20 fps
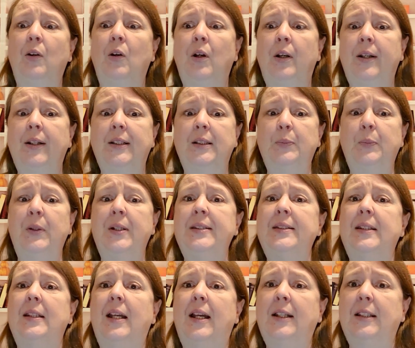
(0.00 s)
on
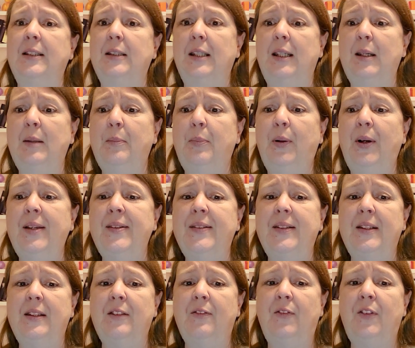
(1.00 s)
express, ex
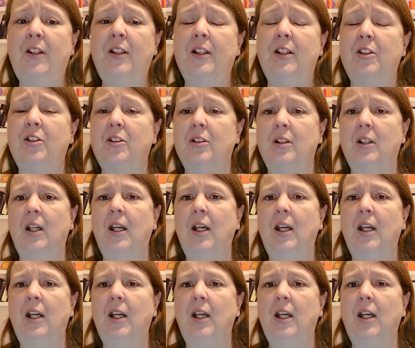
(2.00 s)
impressing the village.